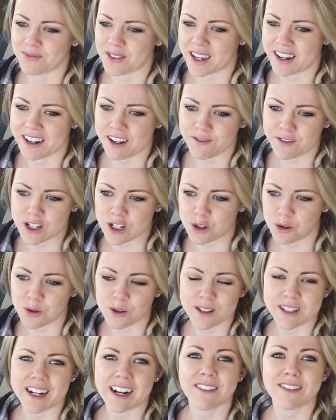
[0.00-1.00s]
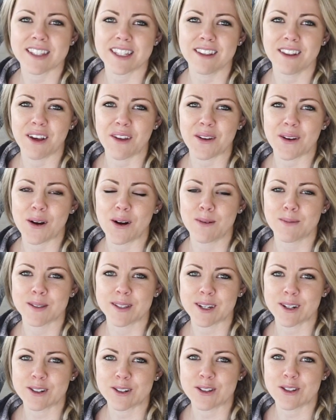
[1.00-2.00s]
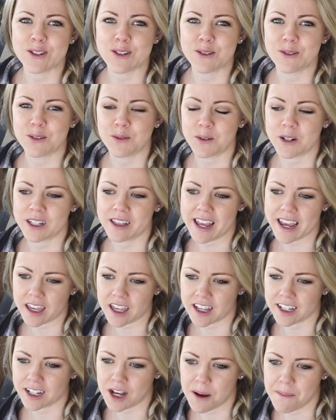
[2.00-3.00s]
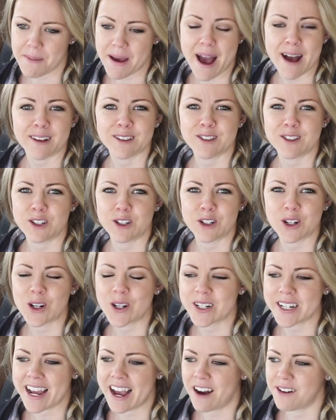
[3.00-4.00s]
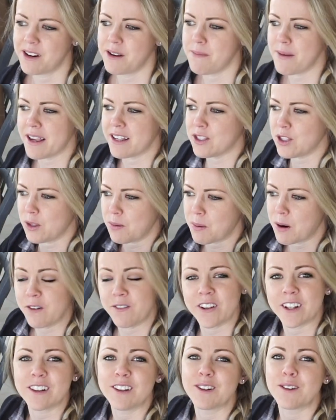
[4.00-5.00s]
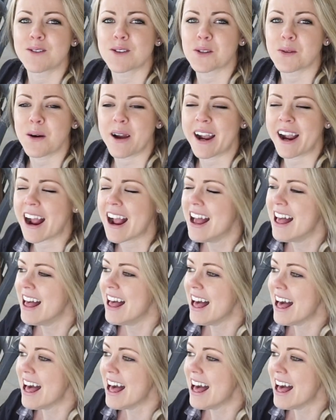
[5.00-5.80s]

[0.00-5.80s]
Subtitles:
nifty tools that I've seen the other homesteaders use where it like compacts the dirt down and makes the perfect little square.